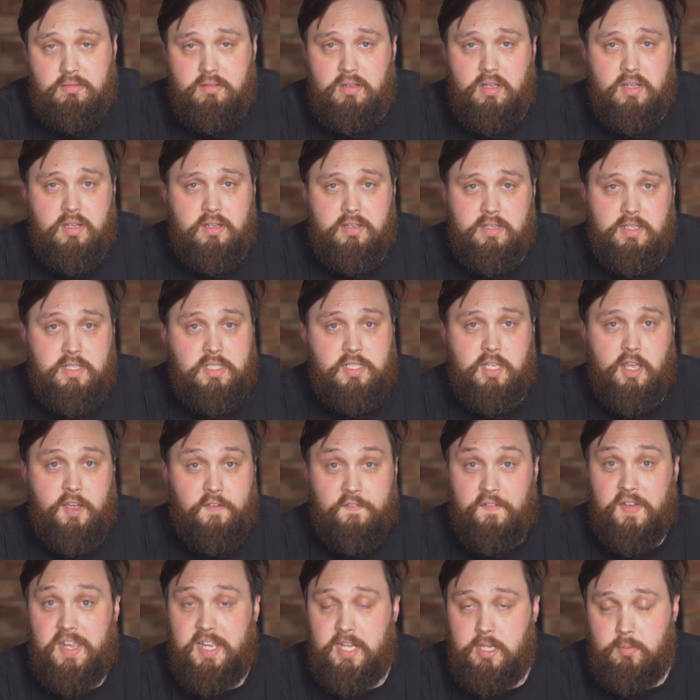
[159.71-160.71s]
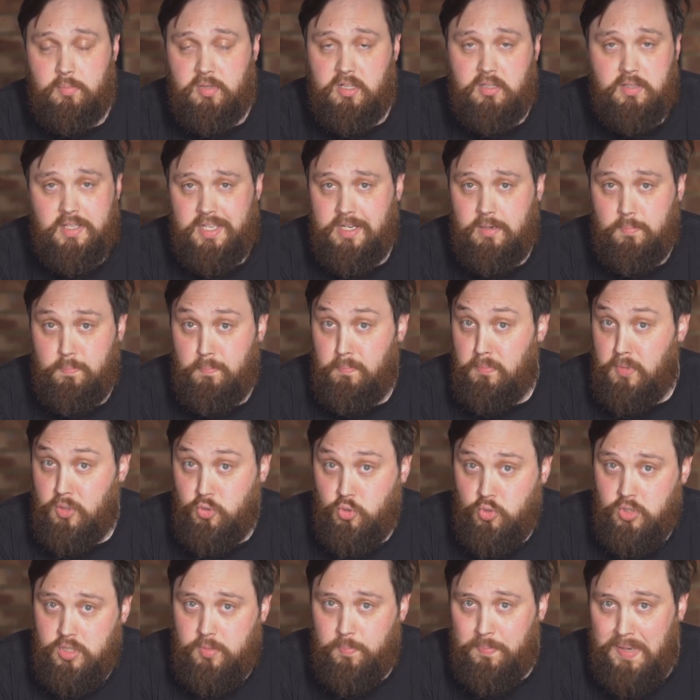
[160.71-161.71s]
Uh, it's available in
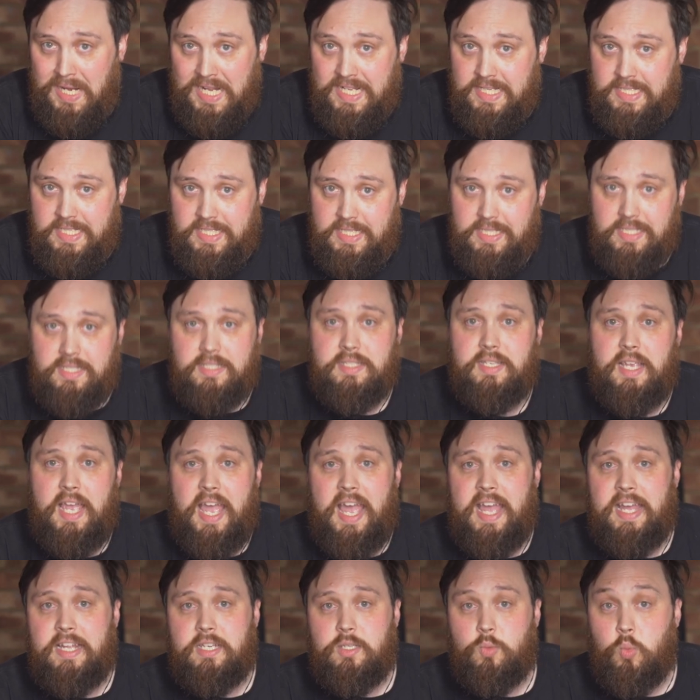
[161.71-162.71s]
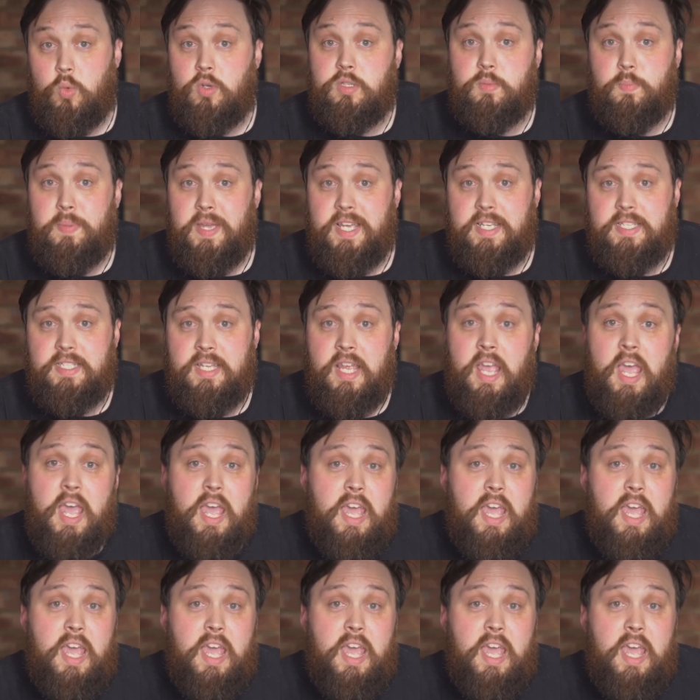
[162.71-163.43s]
most places, and what's best,